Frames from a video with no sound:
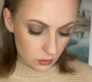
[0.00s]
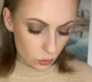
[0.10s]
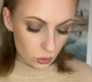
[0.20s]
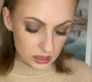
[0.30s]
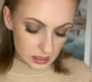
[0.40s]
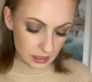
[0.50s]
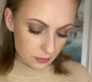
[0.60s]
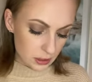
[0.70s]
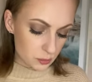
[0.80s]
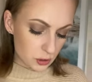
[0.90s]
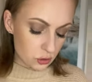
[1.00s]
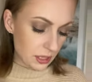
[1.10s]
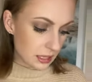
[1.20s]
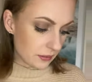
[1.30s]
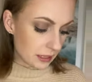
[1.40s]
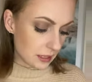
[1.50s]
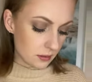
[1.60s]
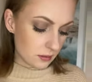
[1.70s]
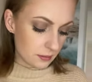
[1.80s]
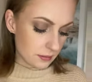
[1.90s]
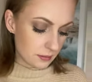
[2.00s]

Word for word: Who is it that feels betrayed right now?